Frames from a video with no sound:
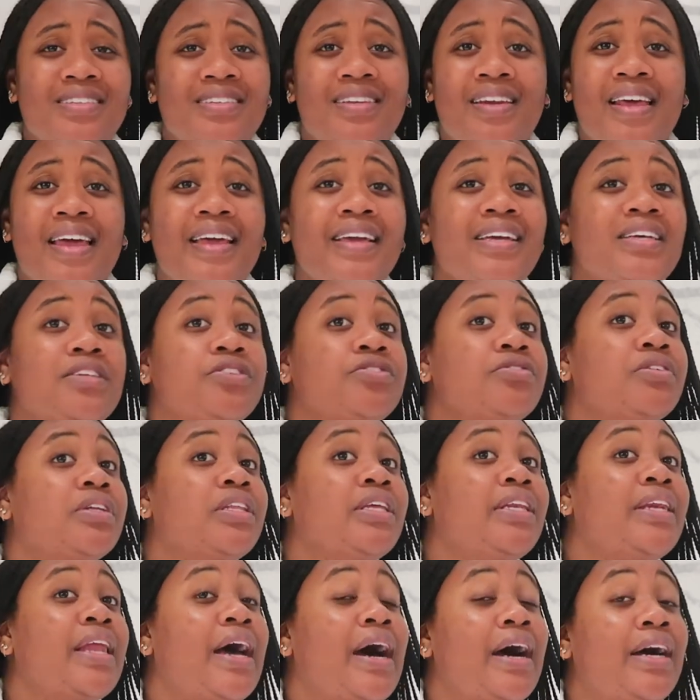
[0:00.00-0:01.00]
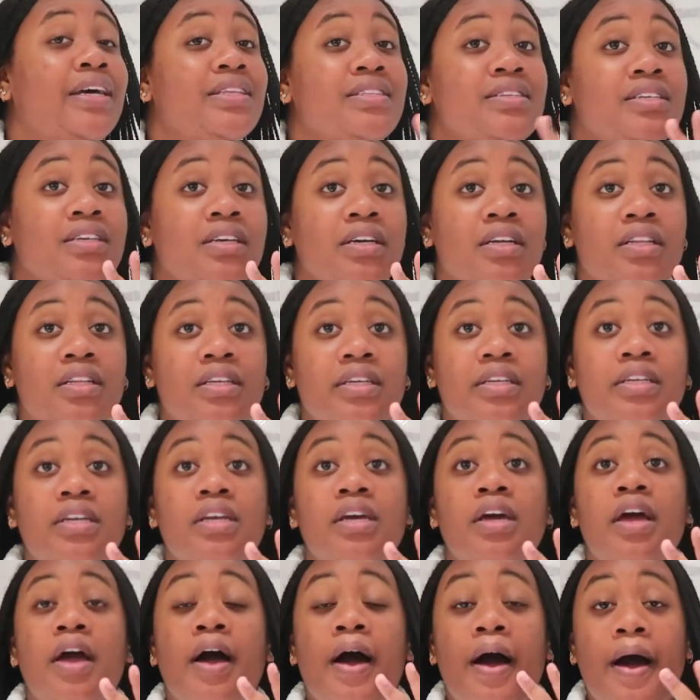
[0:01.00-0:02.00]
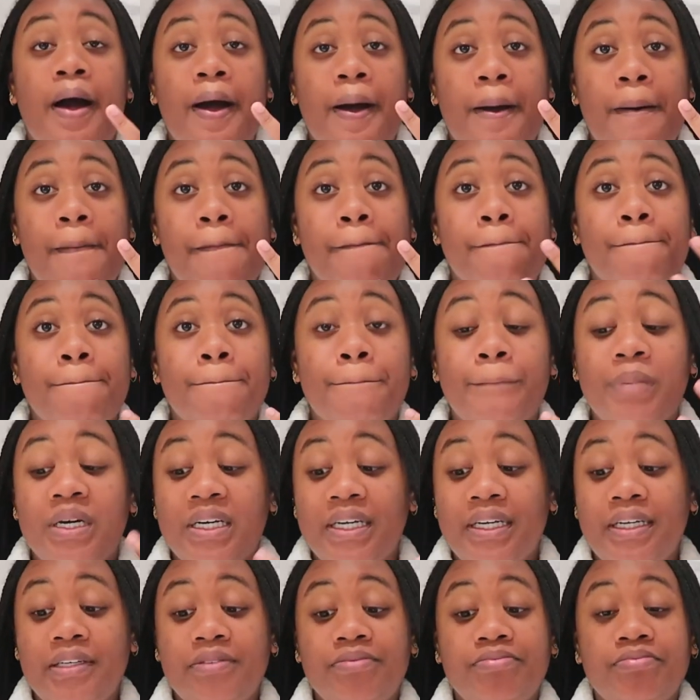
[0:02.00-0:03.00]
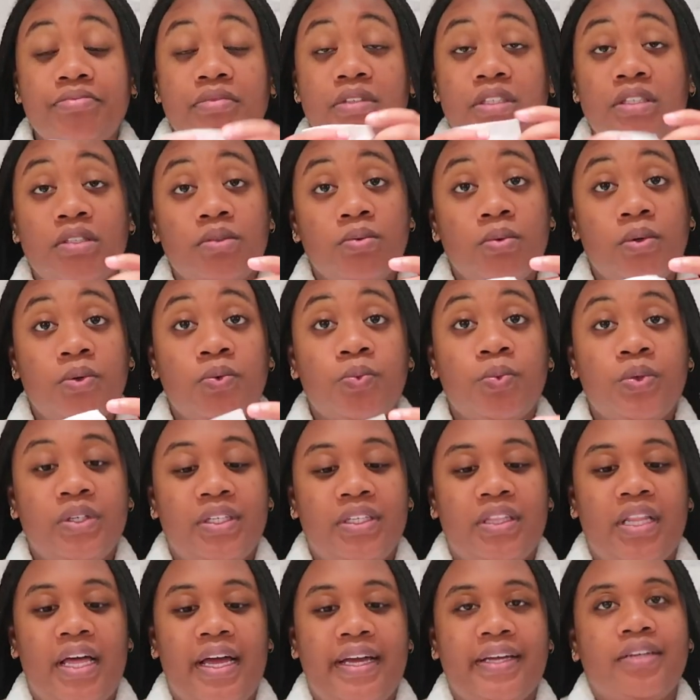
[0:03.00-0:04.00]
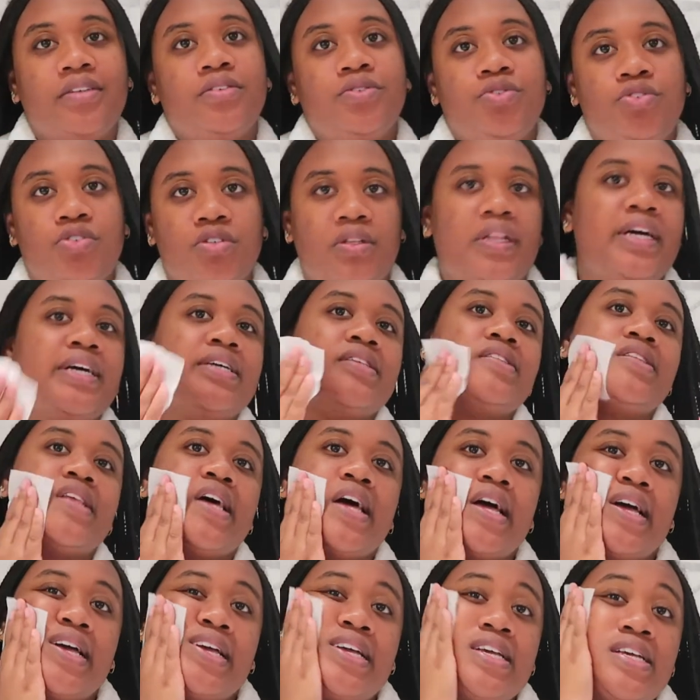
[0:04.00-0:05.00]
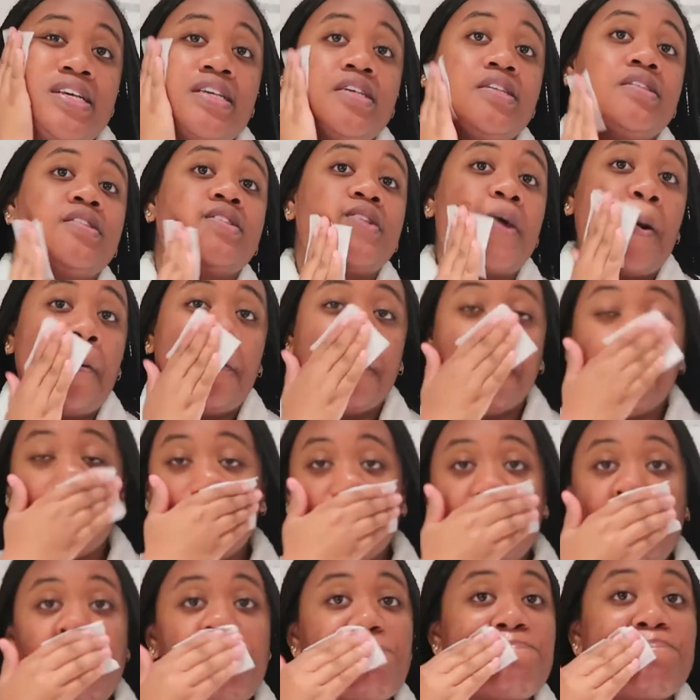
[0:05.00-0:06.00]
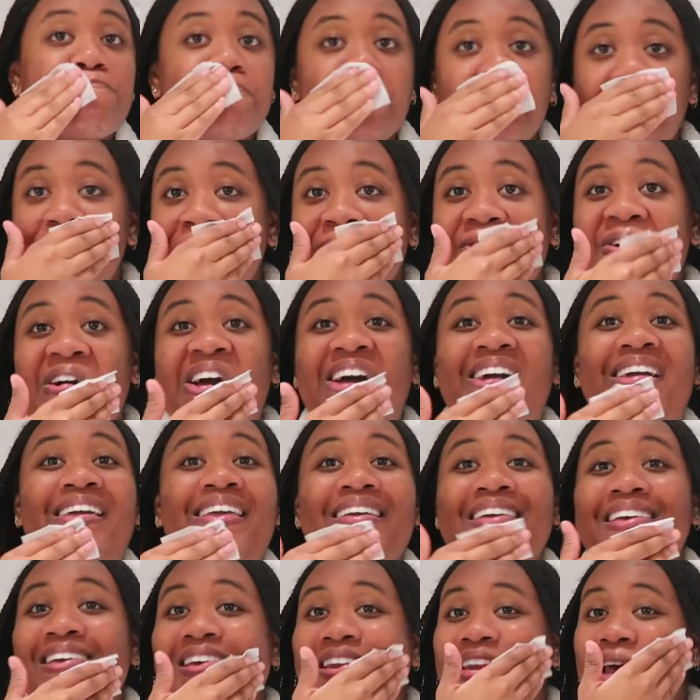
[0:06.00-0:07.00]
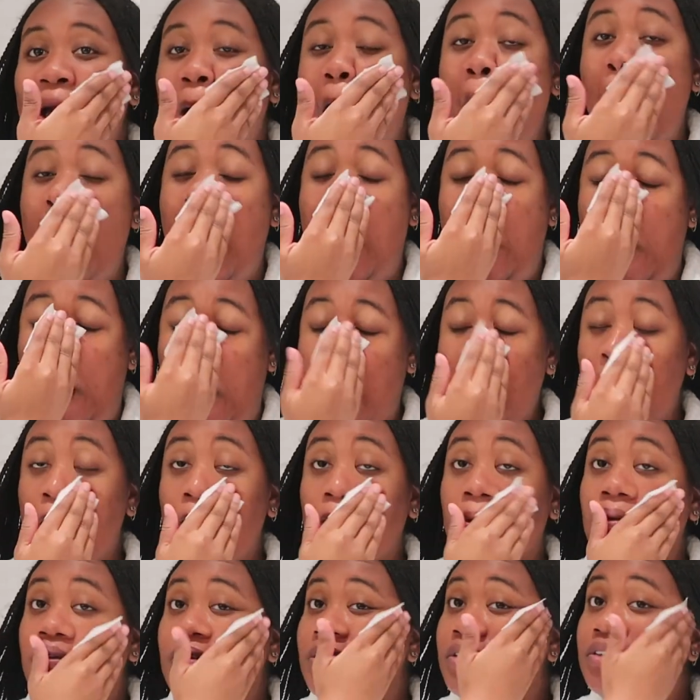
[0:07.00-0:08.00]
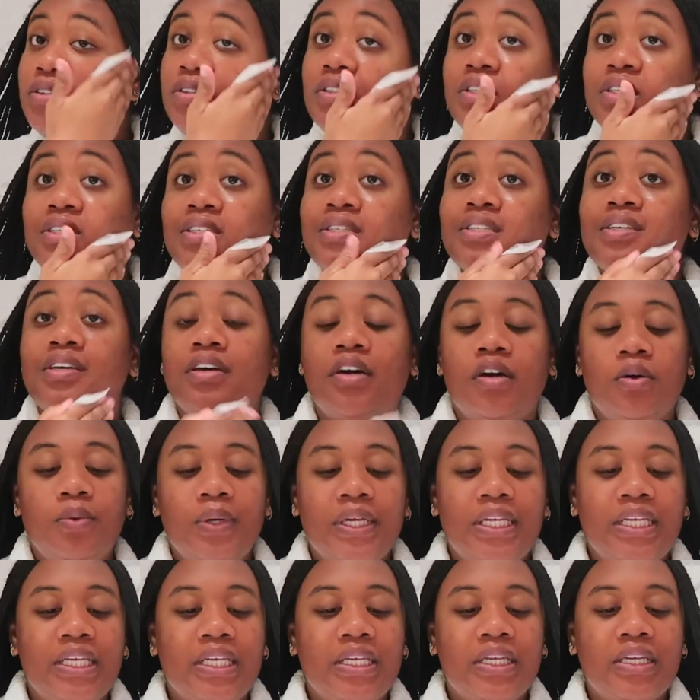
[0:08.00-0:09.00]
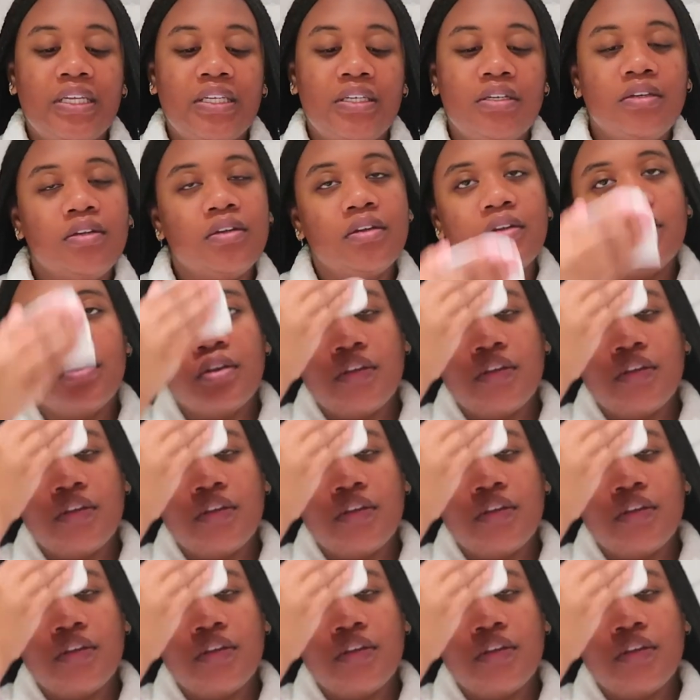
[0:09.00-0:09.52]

Today is really not tingling, but this one would like neutralize that. So again, you just go in